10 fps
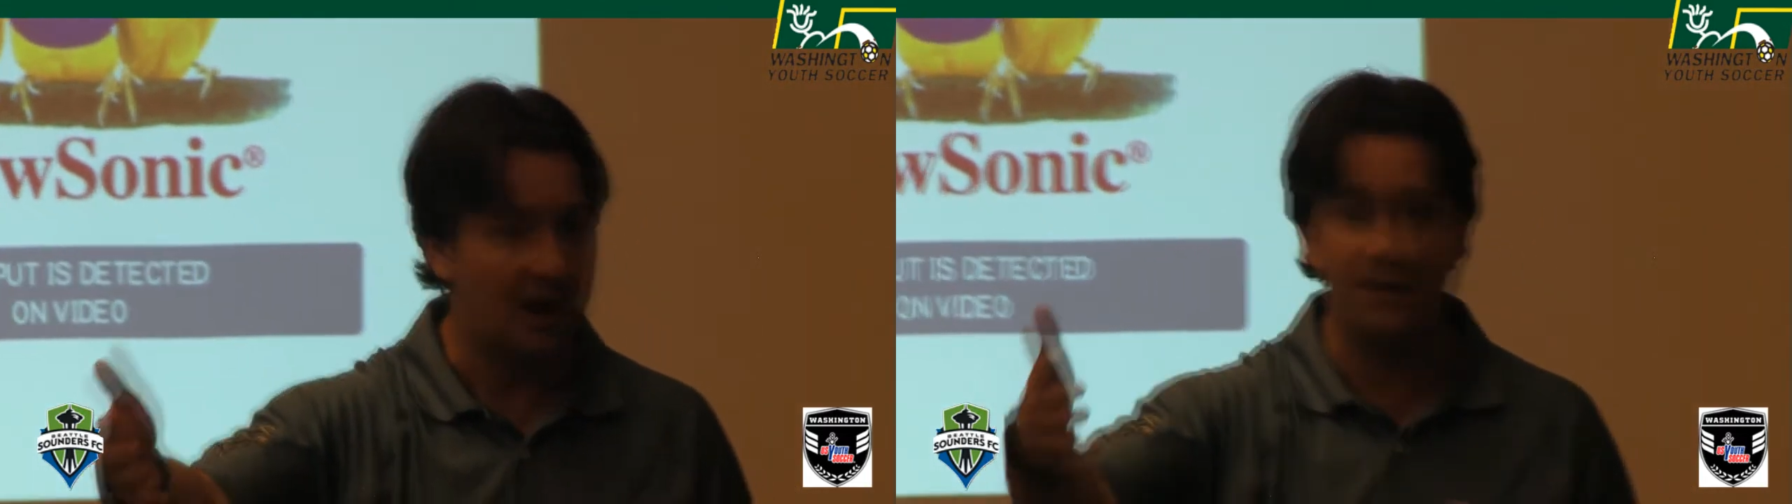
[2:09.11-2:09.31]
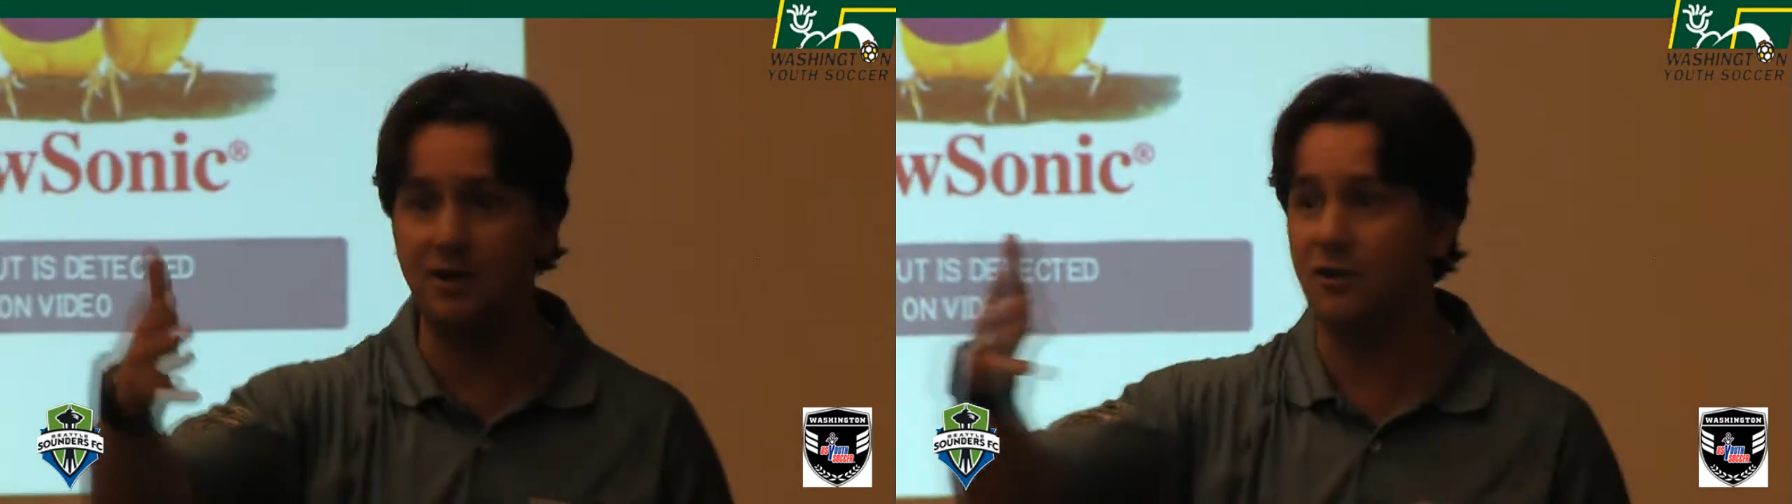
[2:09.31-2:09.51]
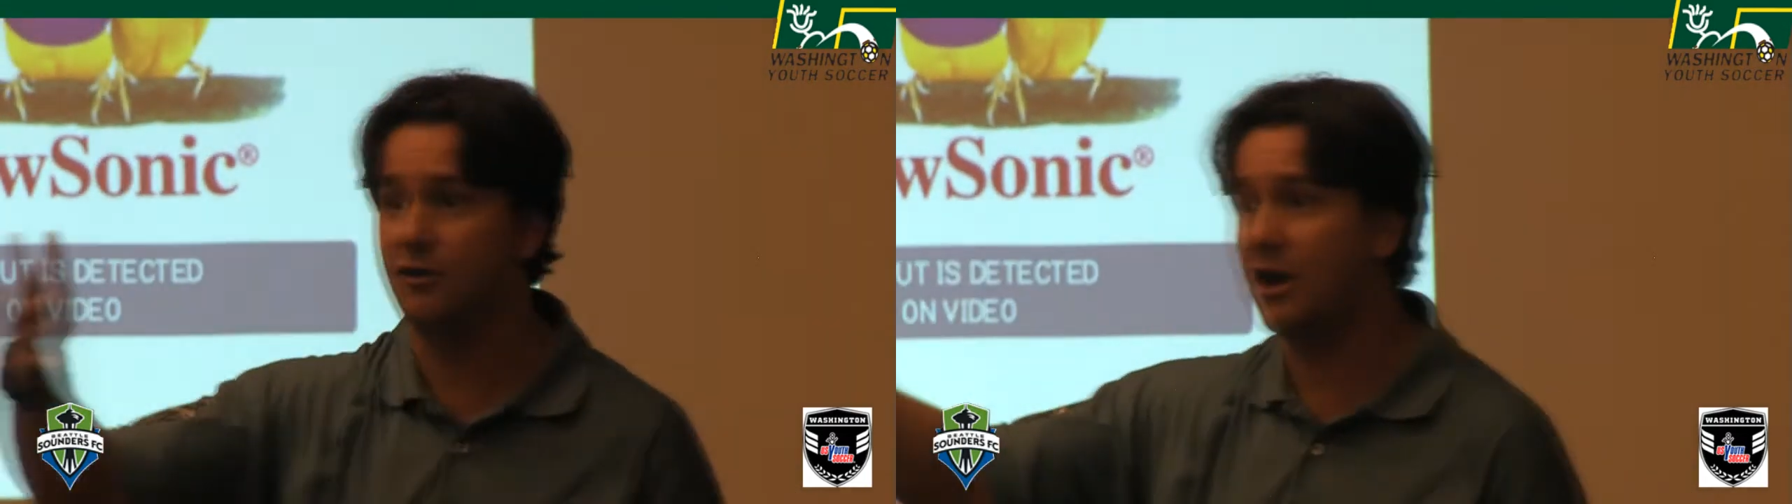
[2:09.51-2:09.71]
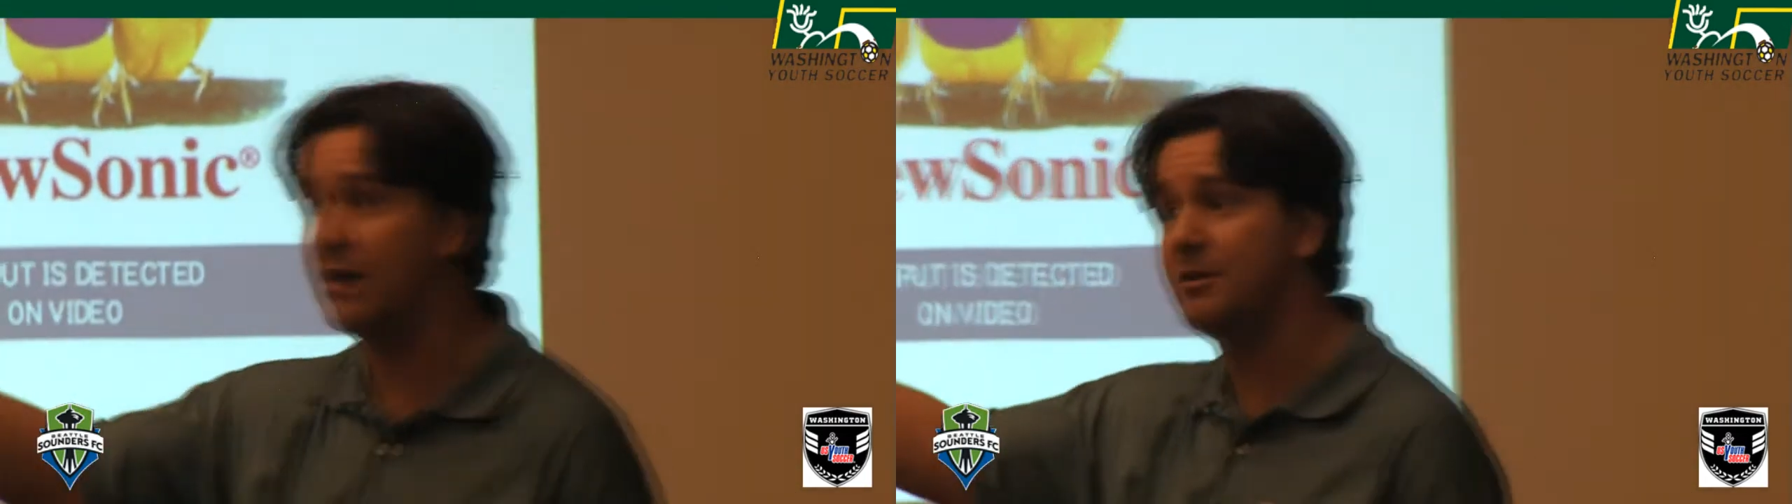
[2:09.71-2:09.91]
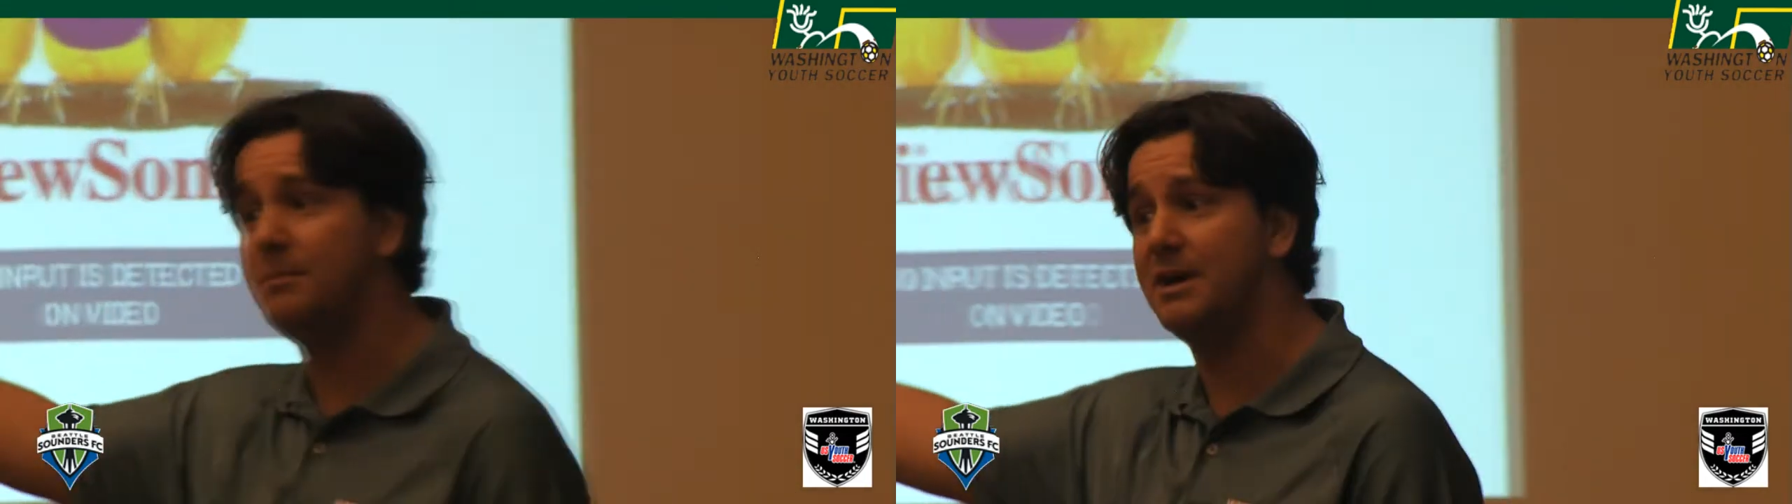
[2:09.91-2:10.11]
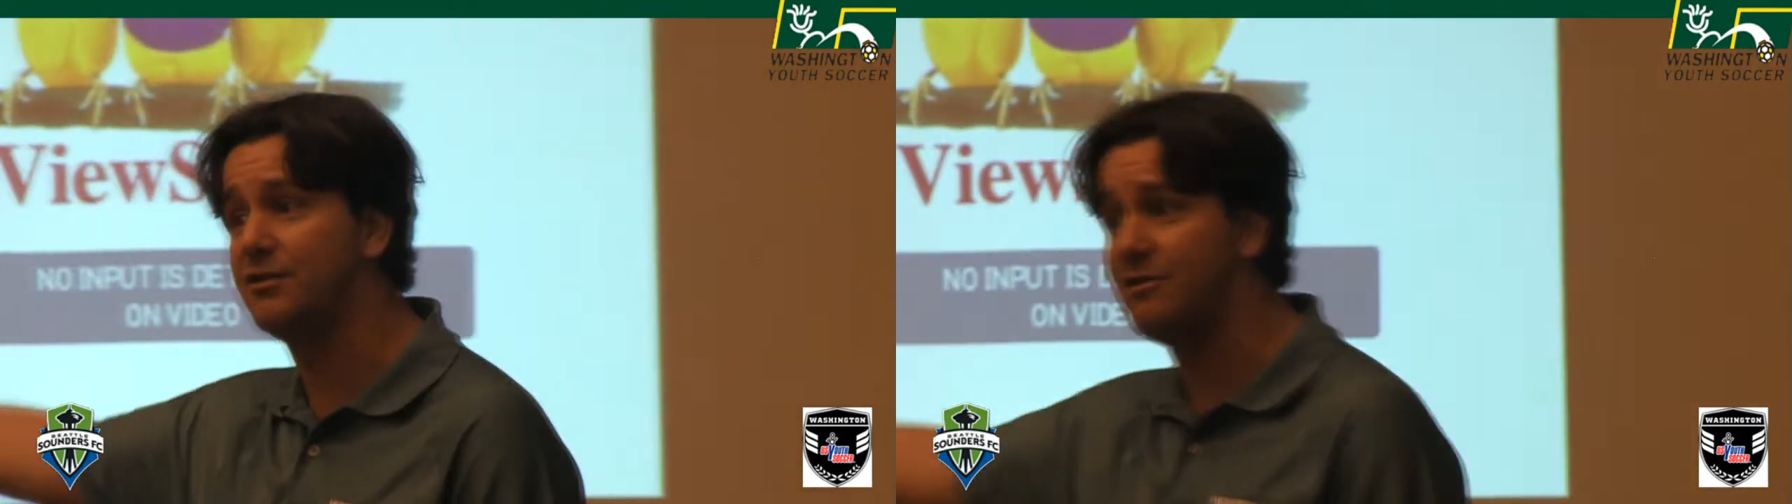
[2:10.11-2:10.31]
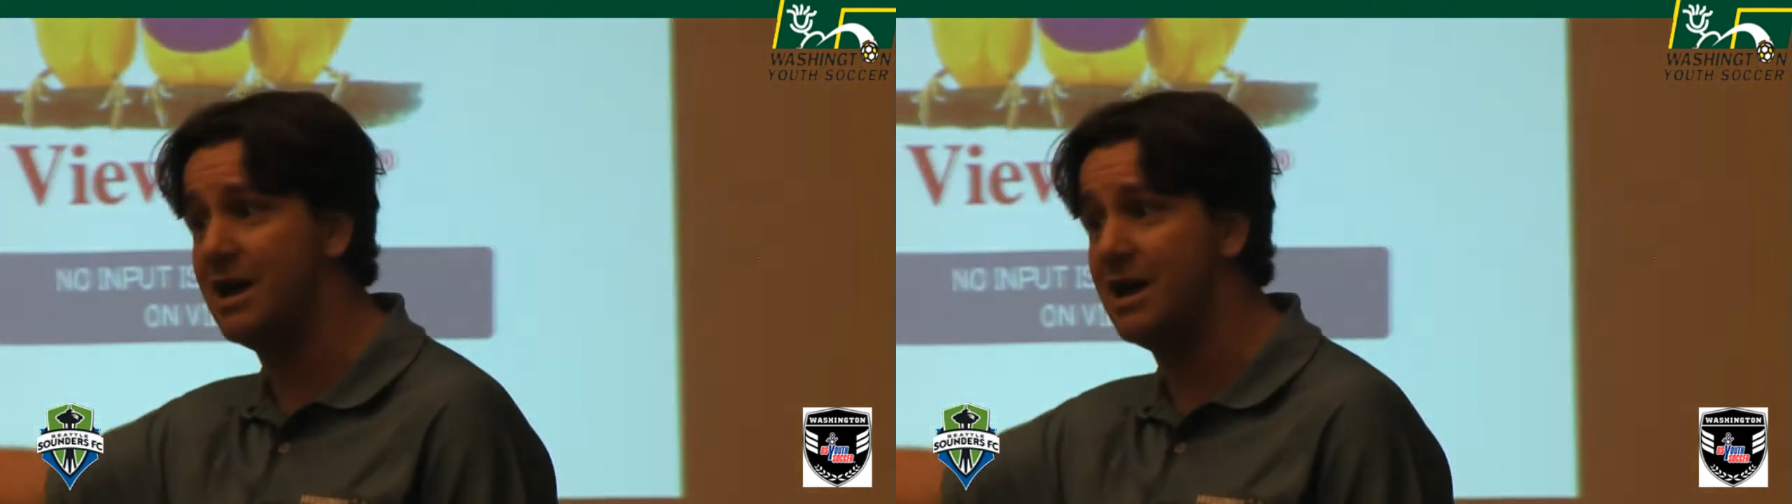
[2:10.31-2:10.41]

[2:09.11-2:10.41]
and then you start to mess